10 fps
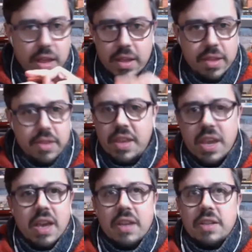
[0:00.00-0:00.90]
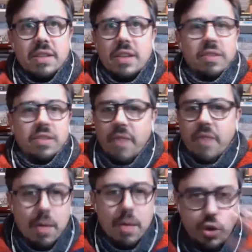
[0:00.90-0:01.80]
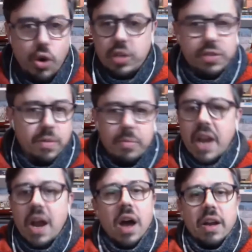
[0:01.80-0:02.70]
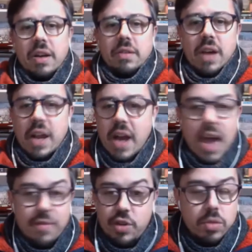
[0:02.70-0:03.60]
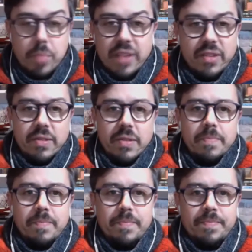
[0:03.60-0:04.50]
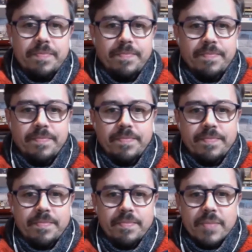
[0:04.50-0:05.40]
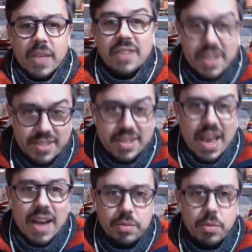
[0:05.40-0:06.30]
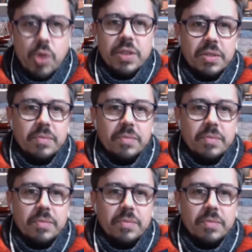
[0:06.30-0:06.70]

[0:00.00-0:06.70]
The end. I was hooked from then on, and I haven't looked back since. That's the exact moment.